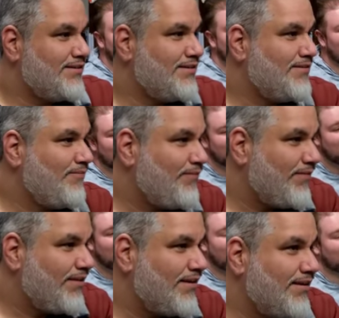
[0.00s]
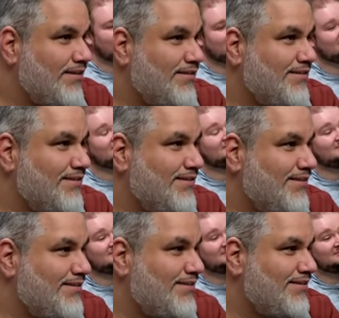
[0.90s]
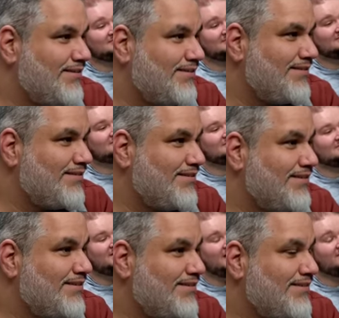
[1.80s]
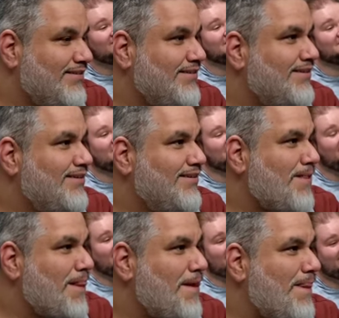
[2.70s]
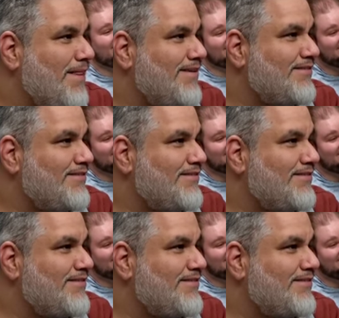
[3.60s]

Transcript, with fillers: Or hear me out. Cut everything but white.